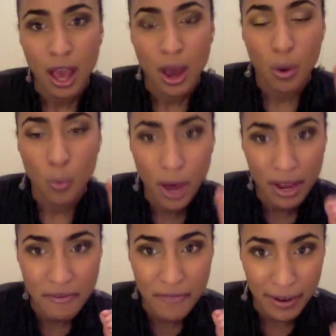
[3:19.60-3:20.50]

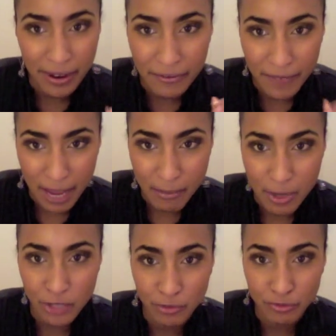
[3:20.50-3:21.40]
One very
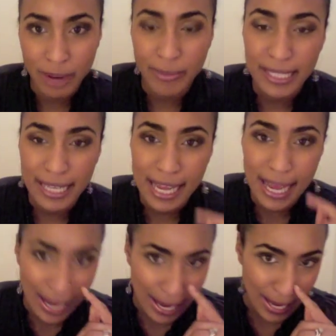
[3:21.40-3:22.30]
famous remedy
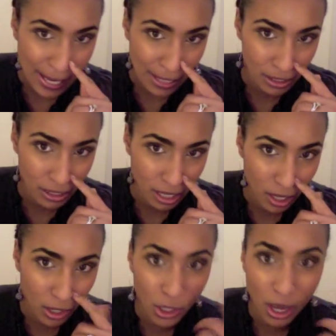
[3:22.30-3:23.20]
is
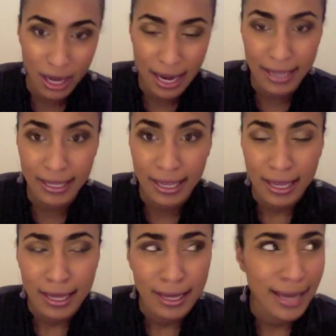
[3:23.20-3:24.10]
garlic.
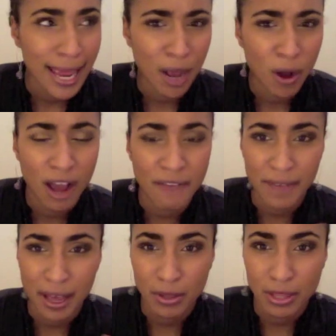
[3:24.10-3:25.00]
Now, I
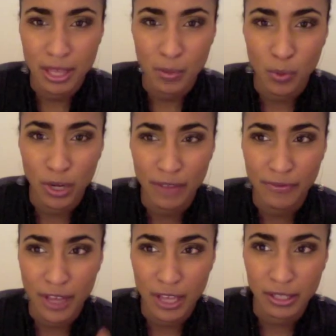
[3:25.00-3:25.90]
found that when I
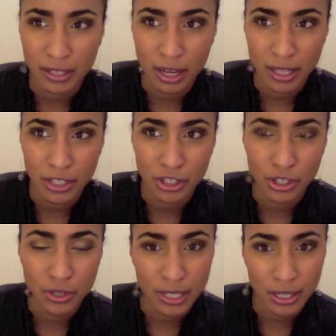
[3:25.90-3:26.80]
first started
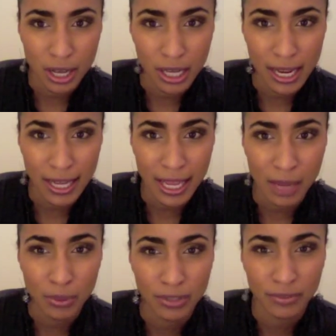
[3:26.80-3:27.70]
using garlic,
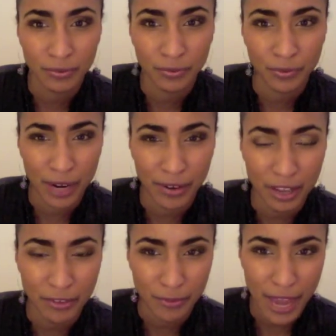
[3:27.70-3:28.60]
it was very
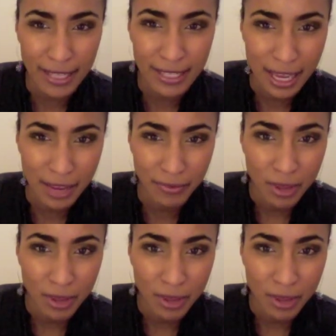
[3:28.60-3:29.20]
effective,